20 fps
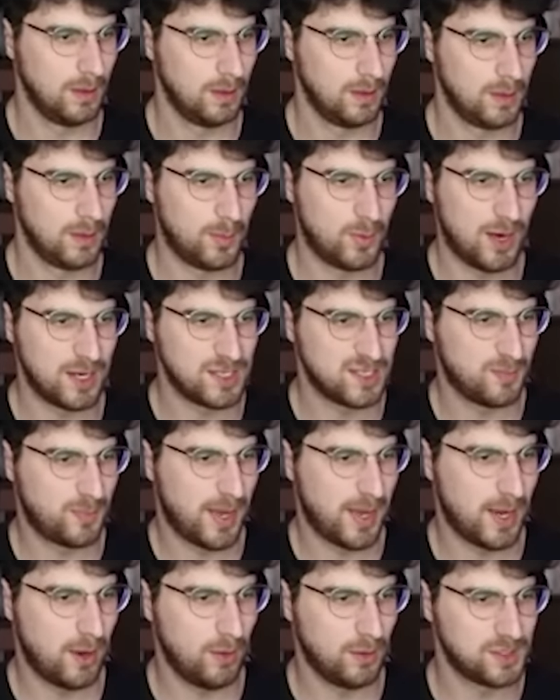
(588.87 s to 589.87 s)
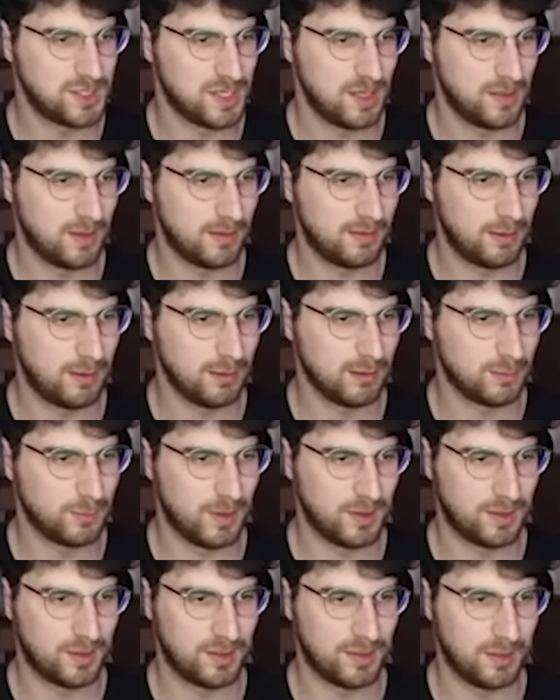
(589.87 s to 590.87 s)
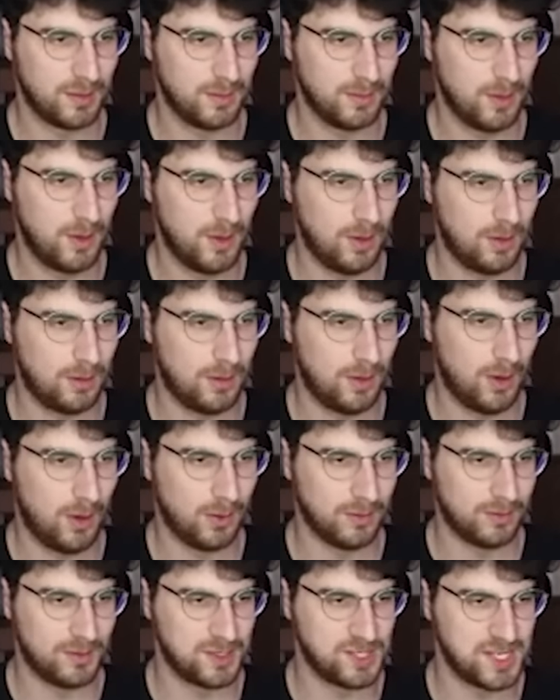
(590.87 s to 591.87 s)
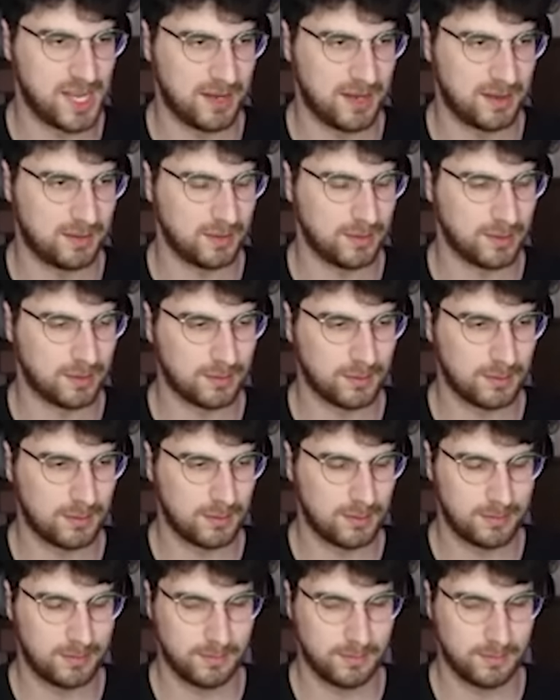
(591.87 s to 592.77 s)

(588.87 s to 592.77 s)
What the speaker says: The branch of biology that deals with ontogenesis.